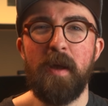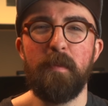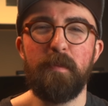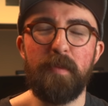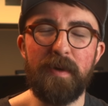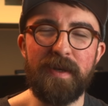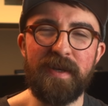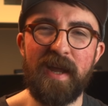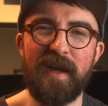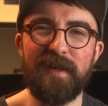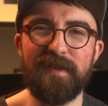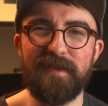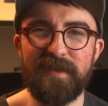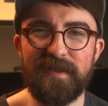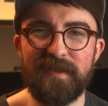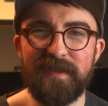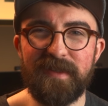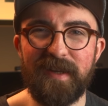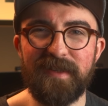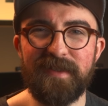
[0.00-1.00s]
but not
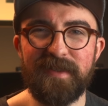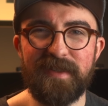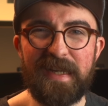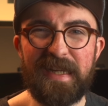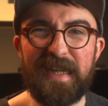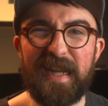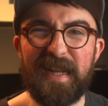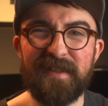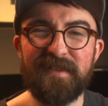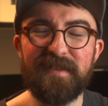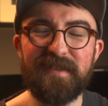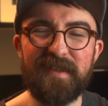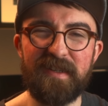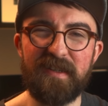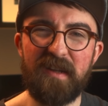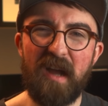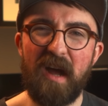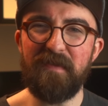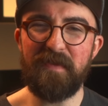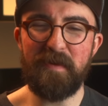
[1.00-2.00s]
disgusting instant
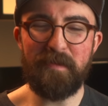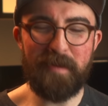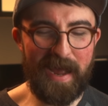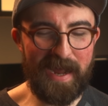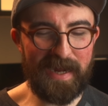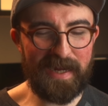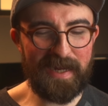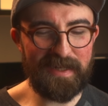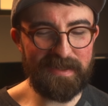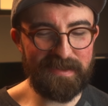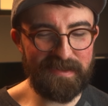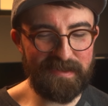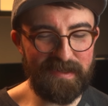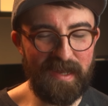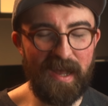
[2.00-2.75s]
coffee packets.